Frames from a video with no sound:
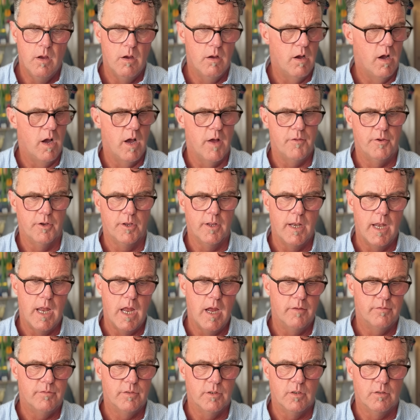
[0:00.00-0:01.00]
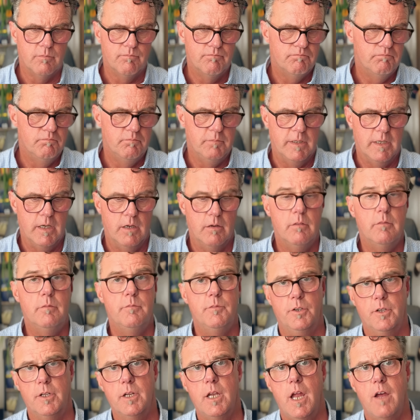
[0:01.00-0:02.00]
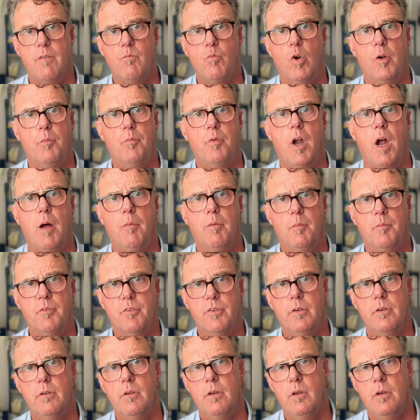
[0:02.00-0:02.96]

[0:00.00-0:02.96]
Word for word: uh, they're going to have to, you know, they're going to have more problems.